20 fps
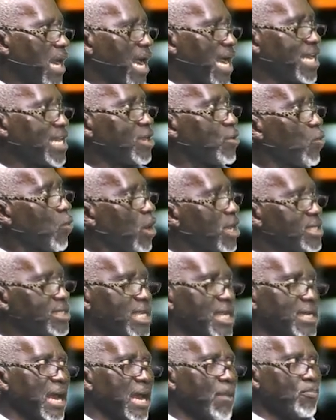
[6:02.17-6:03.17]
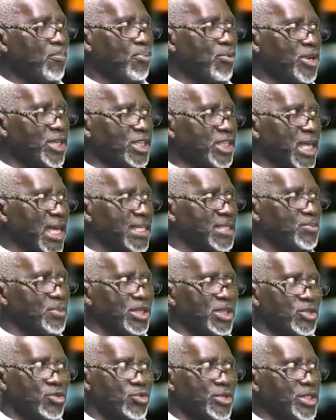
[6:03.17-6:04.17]
And he, he That preacher has
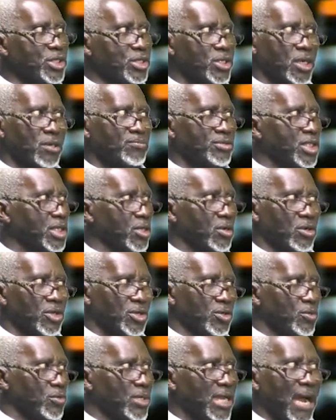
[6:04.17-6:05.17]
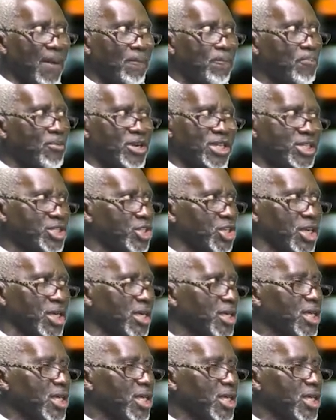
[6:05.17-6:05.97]
been doing something on you. That preacher